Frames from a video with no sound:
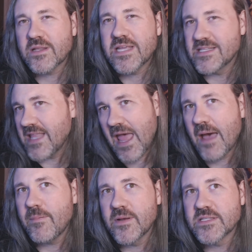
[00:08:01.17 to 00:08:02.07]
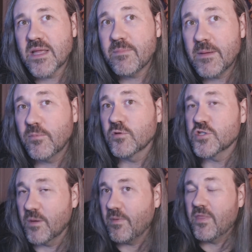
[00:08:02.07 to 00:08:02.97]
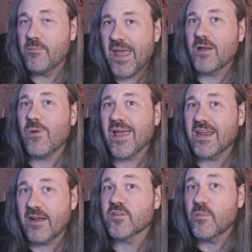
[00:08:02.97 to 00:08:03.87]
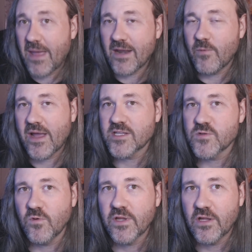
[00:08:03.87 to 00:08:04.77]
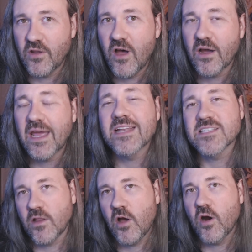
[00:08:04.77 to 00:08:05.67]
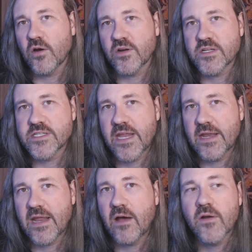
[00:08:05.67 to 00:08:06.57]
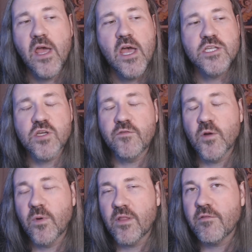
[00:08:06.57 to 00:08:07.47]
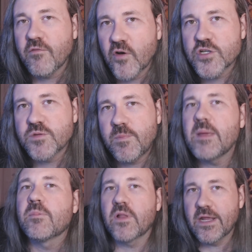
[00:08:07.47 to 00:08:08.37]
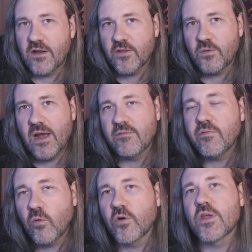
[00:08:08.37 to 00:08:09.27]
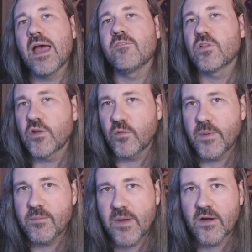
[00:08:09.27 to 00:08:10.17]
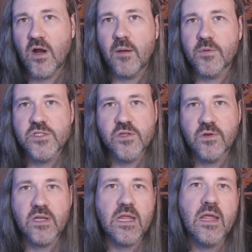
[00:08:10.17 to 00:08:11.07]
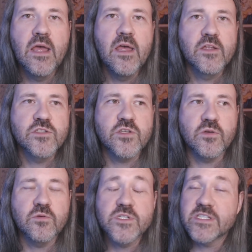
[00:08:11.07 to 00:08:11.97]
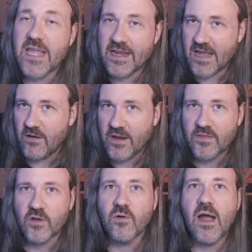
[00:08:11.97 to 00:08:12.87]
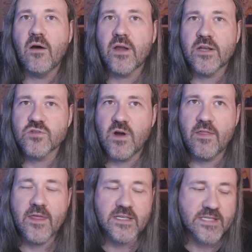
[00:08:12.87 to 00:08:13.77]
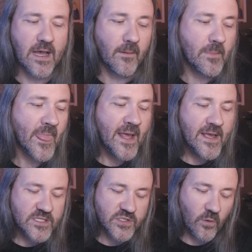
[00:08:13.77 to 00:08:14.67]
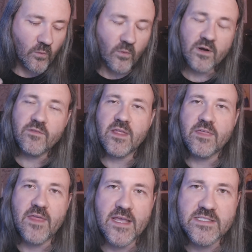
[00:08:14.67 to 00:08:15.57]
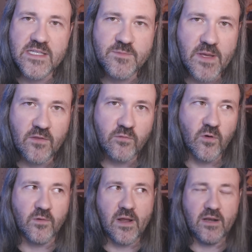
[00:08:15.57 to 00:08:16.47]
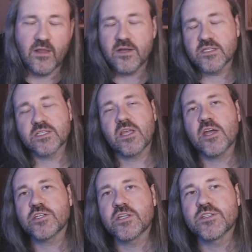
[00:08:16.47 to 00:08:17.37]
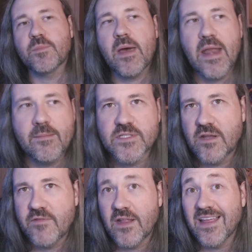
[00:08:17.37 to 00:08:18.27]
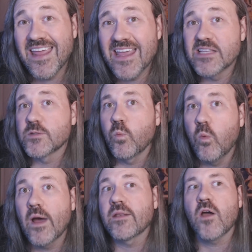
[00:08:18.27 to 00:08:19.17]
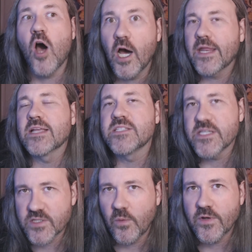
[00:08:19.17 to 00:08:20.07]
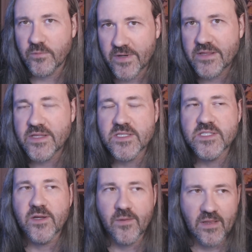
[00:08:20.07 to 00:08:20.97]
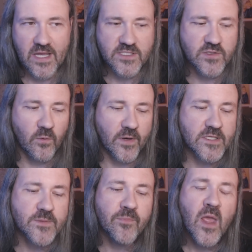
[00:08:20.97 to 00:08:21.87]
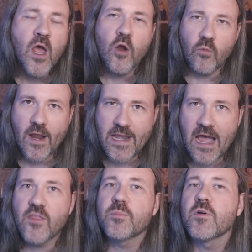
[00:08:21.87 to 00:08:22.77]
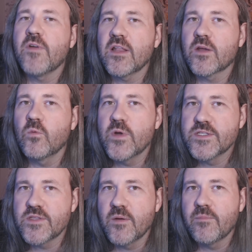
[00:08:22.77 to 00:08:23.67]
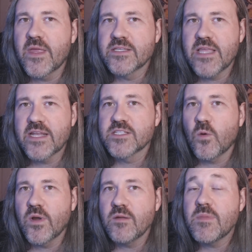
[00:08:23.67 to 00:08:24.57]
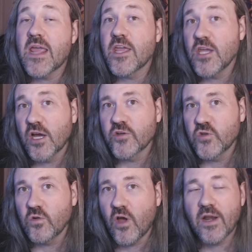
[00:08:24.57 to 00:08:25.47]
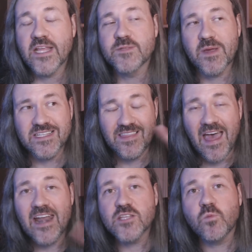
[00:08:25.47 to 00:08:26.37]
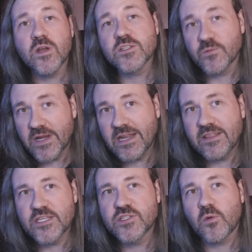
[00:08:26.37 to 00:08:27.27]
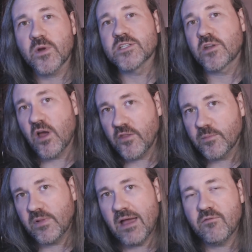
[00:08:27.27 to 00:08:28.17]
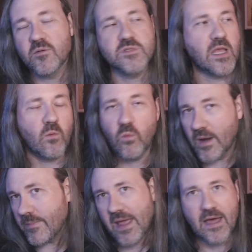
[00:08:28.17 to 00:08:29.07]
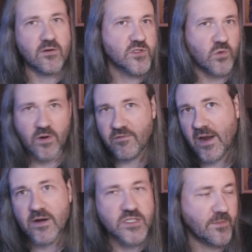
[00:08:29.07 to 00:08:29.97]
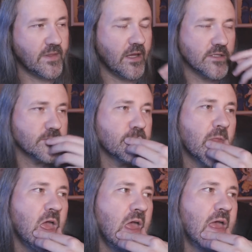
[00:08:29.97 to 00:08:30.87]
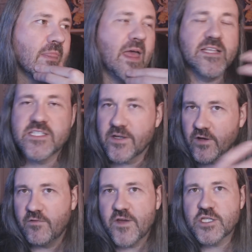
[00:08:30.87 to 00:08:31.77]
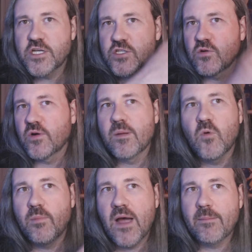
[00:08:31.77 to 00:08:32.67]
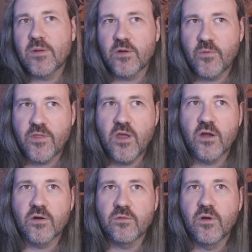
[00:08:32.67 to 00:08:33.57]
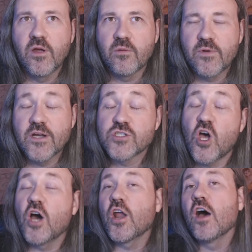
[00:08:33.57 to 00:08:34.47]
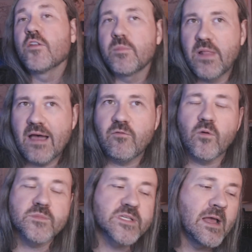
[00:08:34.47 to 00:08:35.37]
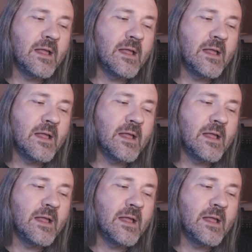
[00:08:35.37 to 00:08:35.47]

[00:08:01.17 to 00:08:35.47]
tends to happen is that people jump on the bandwagon after the bandwagon's rolling along, and it's a lot harder to stand out. So if you're one of the first people in on the ground floor, you have a little bit better opportunity to stand out in the crowd and try things out. So one of the things that's being thrown around in a lot of discussions about Amazon Vella is what audience is going to read these serialized stories. Right now, the prevailing wisdom is that it's going to be a young adult audience, because that is what is reading these stories on other platforms like Wattpad or Storyfire or something else. That serial fiction is already more popular with younger readers on other platforms.